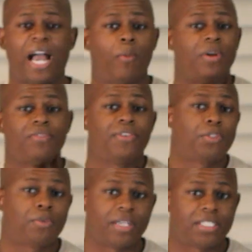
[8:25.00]
I wouldn't feel
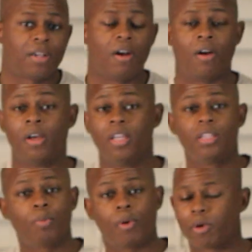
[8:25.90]
stressed at all.
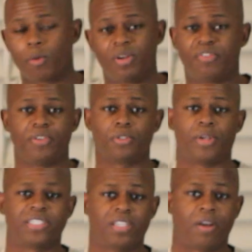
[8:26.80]
The broker wouldn't feel
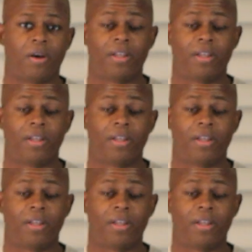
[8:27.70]
stressed at all.